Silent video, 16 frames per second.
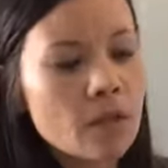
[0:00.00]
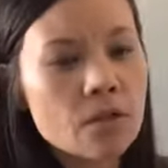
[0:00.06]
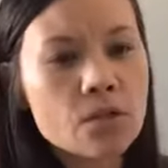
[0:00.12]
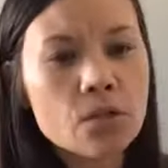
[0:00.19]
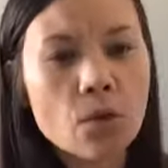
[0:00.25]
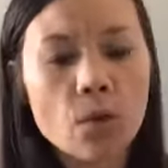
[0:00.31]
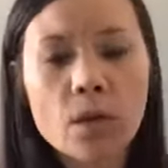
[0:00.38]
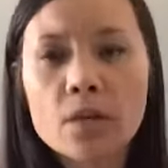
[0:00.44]

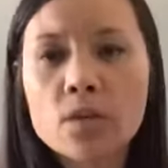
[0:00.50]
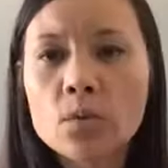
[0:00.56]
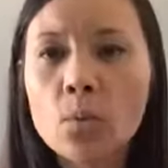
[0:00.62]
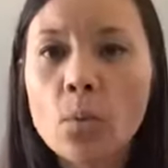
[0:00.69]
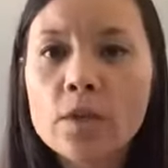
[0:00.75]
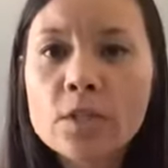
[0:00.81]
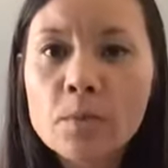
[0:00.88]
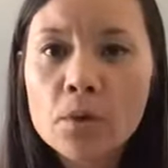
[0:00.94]
So it's
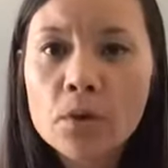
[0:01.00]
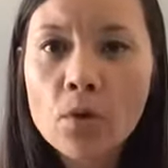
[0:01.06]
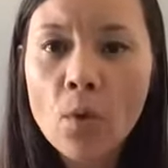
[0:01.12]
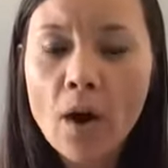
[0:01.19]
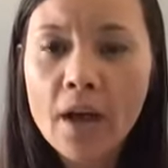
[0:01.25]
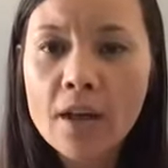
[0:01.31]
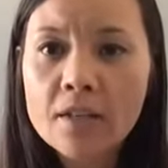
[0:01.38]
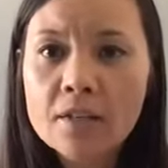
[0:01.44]
whisper
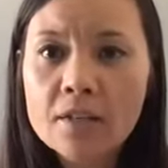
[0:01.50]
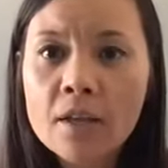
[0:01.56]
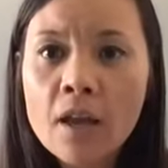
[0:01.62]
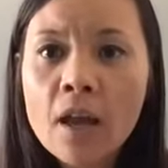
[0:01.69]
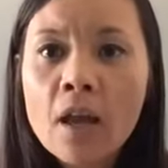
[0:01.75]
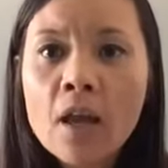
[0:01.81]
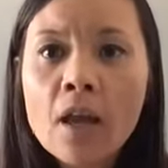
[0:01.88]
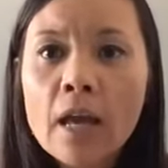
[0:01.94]
quiet.
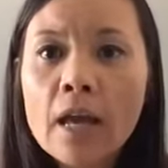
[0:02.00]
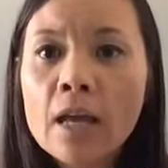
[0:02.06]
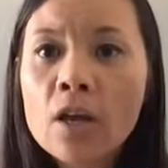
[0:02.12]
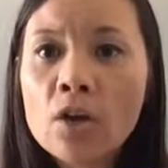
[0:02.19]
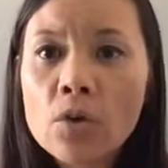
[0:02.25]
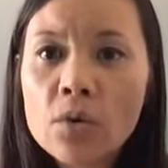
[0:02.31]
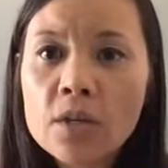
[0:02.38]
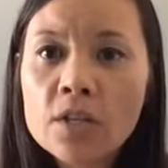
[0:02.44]
It can
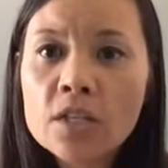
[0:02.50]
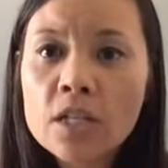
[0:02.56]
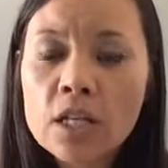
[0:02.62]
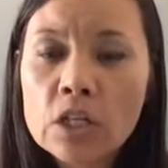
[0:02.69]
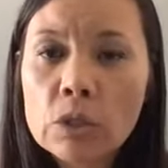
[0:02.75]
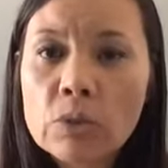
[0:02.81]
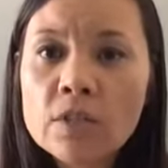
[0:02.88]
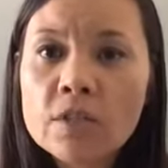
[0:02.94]
go
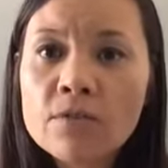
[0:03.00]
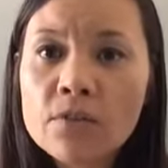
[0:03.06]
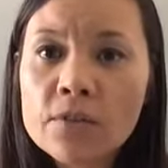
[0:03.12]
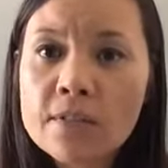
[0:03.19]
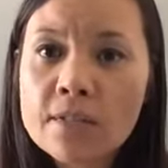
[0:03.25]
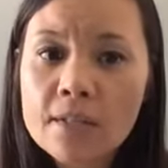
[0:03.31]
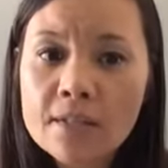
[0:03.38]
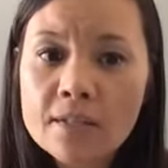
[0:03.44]
continuous for
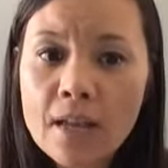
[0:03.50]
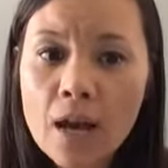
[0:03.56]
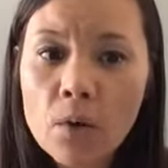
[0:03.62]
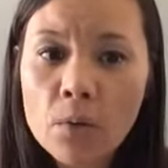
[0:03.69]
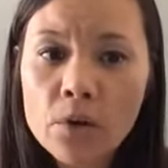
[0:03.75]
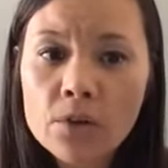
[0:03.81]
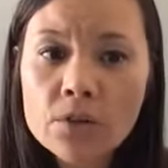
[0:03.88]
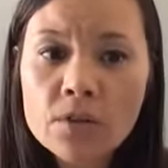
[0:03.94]
6
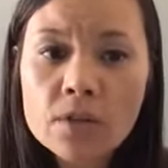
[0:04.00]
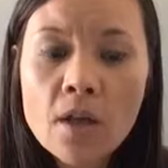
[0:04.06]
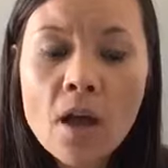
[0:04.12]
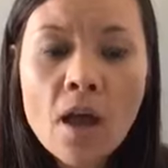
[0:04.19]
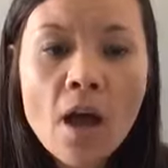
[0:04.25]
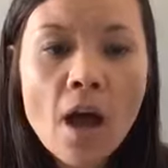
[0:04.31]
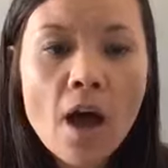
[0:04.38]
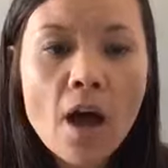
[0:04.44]
hours.
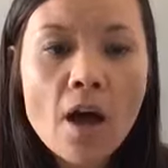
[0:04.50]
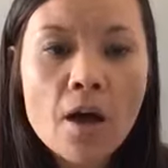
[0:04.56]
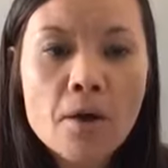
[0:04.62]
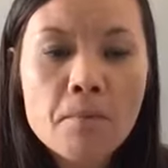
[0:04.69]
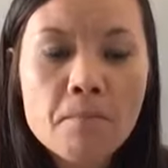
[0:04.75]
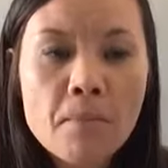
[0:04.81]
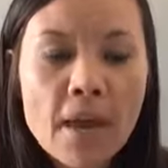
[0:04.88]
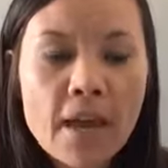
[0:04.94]

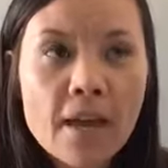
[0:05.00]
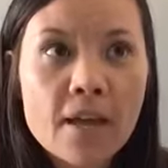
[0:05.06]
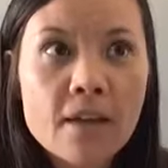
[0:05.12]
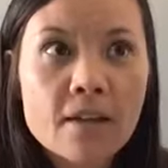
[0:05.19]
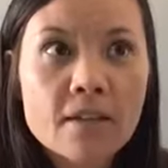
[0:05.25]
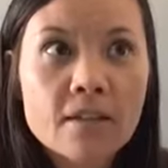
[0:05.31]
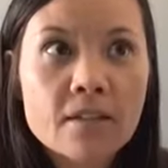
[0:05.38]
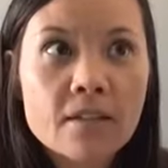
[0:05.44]

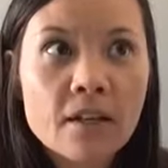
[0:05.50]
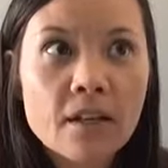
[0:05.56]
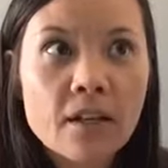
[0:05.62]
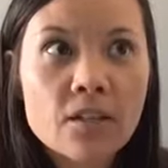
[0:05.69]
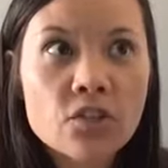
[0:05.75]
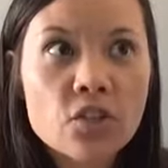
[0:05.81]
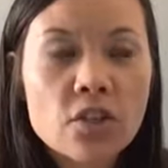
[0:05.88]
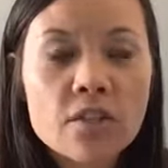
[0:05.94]
And
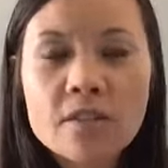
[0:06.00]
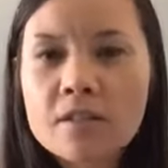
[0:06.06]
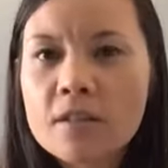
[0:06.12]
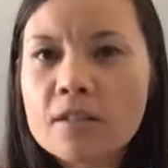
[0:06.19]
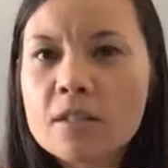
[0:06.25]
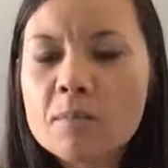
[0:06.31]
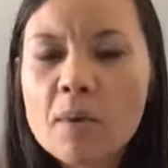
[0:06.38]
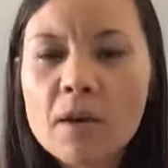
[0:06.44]

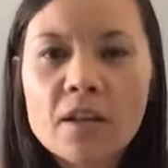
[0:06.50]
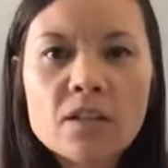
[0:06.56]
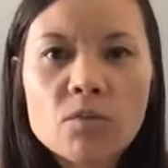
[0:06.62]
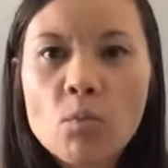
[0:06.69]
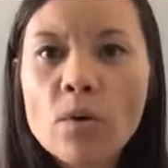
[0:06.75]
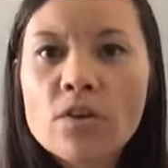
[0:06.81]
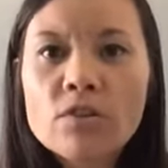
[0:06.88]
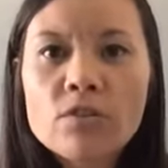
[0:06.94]

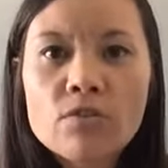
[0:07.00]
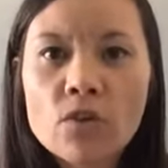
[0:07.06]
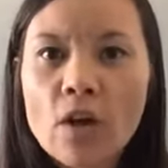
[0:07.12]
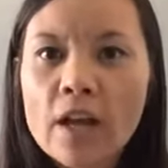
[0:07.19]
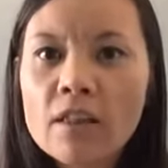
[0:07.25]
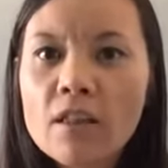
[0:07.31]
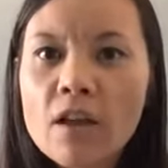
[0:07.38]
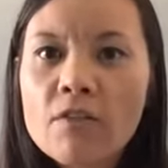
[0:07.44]
it's wonderful.
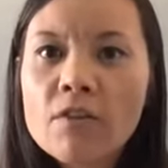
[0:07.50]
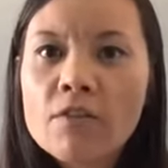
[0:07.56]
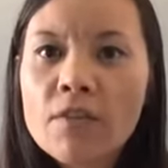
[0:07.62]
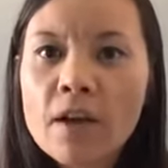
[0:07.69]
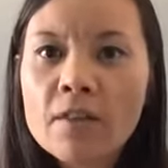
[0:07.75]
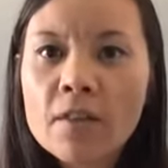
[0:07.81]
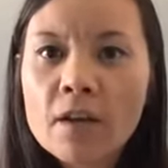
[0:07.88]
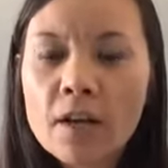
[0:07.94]
I love the
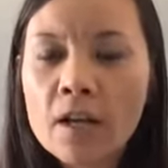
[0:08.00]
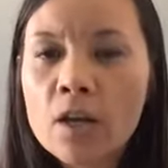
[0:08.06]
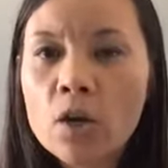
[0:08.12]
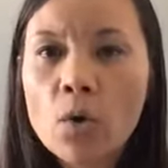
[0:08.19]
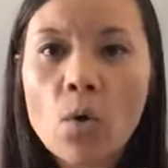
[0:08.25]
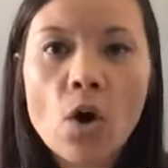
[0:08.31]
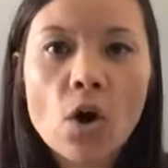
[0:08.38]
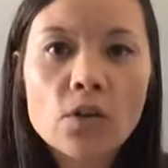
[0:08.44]
fact that it can
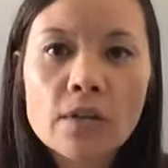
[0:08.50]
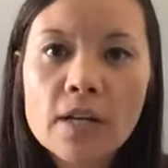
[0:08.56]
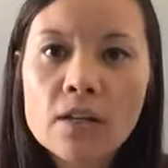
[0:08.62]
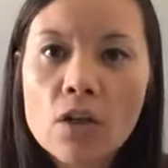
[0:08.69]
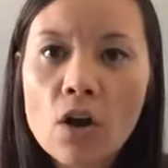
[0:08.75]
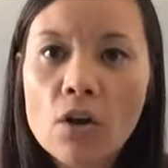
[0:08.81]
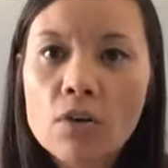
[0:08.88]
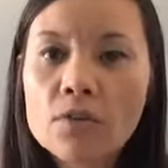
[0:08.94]
go all night
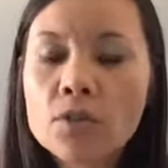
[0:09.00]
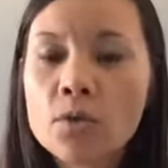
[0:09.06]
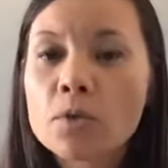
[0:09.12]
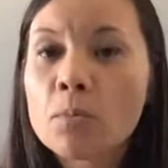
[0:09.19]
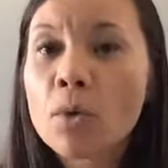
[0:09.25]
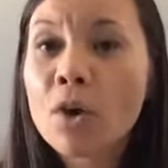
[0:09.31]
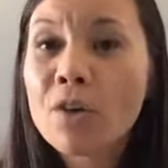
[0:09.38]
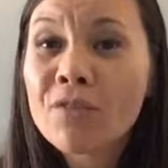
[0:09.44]
long, so it's
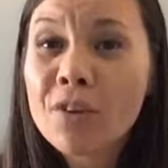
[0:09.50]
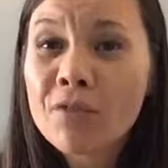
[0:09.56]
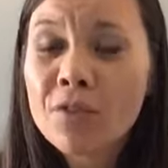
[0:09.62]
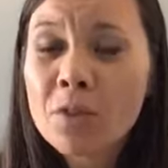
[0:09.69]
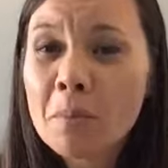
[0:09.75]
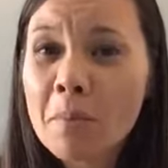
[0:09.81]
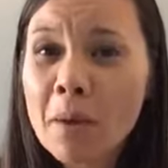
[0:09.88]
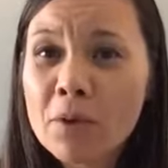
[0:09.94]
perfect for
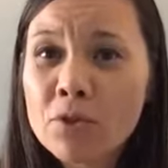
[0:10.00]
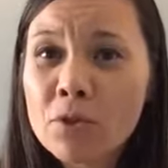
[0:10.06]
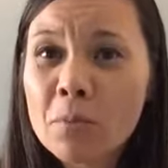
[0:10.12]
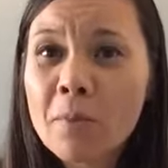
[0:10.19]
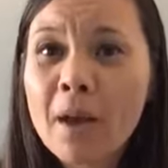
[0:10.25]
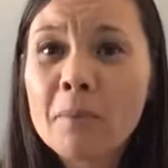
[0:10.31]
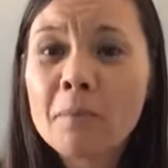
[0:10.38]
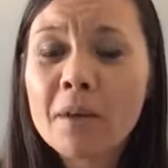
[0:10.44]
the bedroom,
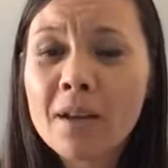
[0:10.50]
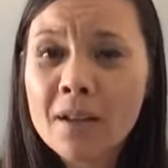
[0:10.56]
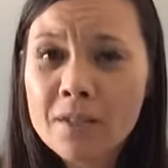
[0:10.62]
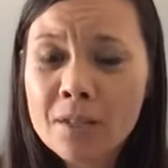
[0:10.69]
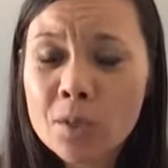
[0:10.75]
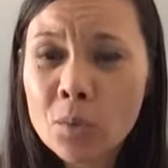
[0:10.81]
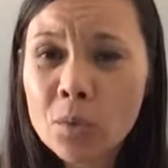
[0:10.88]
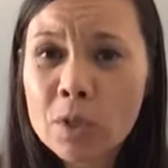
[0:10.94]
and because
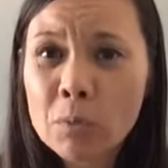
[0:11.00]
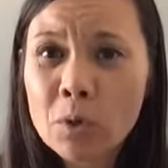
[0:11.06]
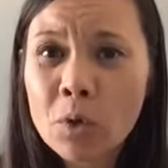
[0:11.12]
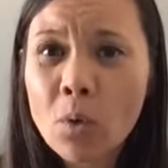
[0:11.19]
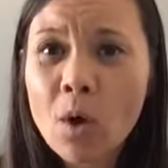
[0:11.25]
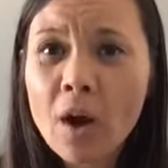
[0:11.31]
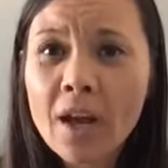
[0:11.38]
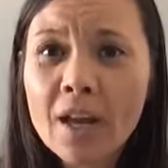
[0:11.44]
it's whisper
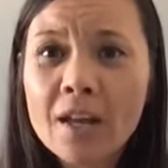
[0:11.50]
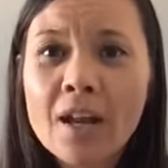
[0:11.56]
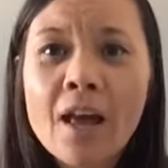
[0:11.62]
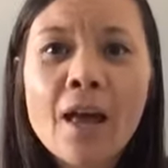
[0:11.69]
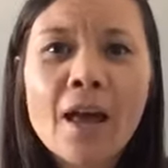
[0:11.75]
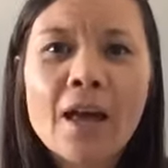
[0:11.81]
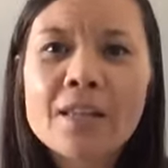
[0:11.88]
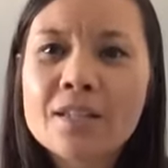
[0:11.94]
quiet,
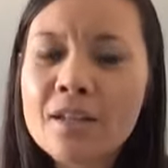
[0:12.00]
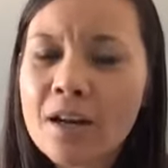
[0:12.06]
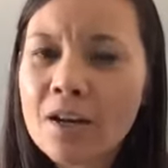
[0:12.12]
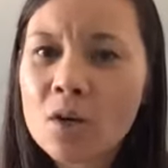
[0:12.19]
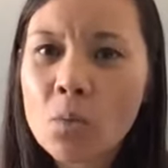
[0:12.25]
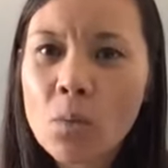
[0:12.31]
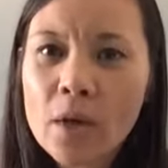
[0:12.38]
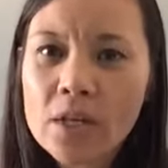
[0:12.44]
it's not
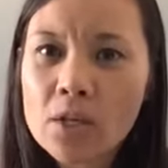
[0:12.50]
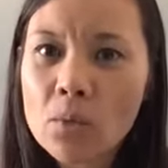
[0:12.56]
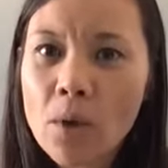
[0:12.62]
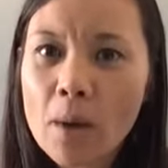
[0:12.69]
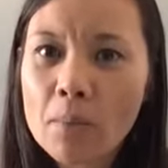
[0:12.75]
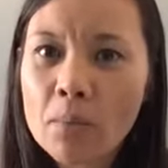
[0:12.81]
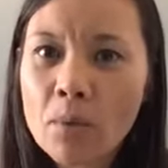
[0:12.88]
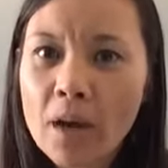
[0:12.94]
going to wake you
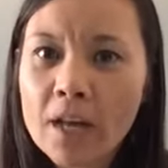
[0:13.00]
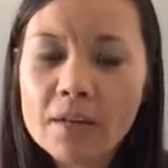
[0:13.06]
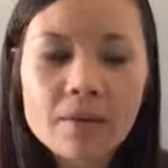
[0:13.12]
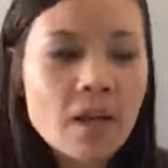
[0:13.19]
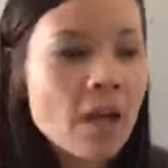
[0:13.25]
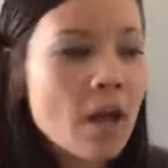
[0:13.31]
up, right?